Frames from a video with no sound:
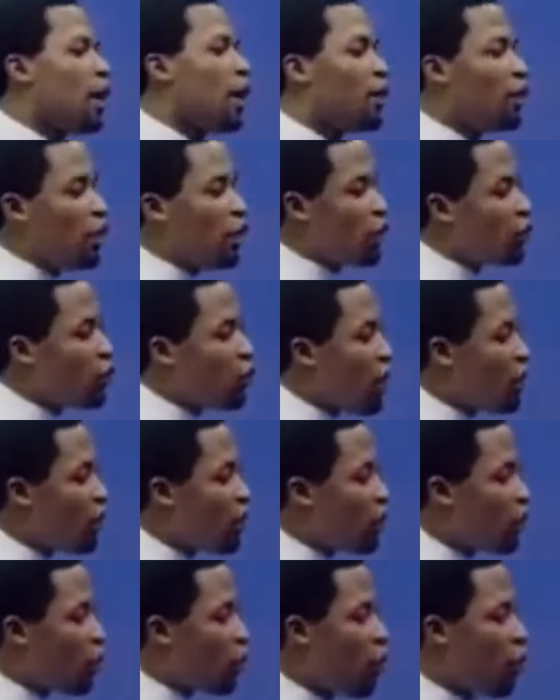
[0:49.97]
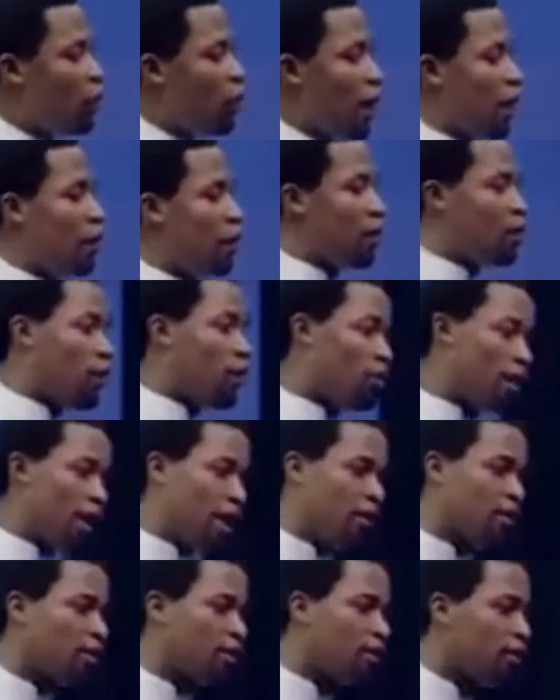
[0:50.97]
If he's 12 years old and he does
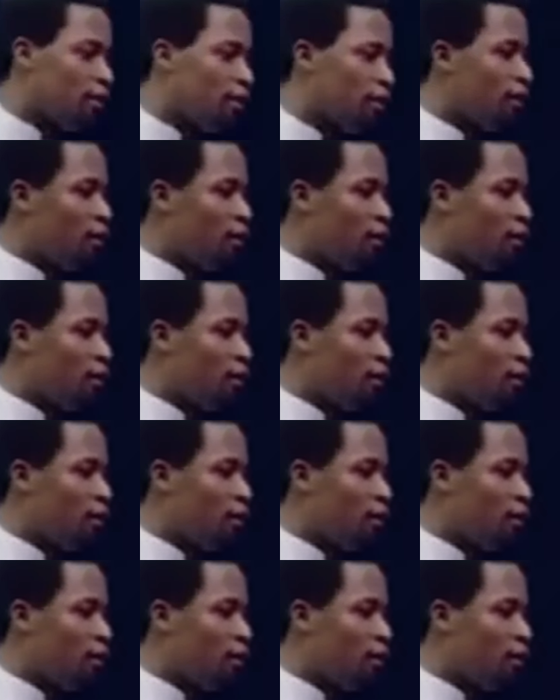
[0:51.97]
that,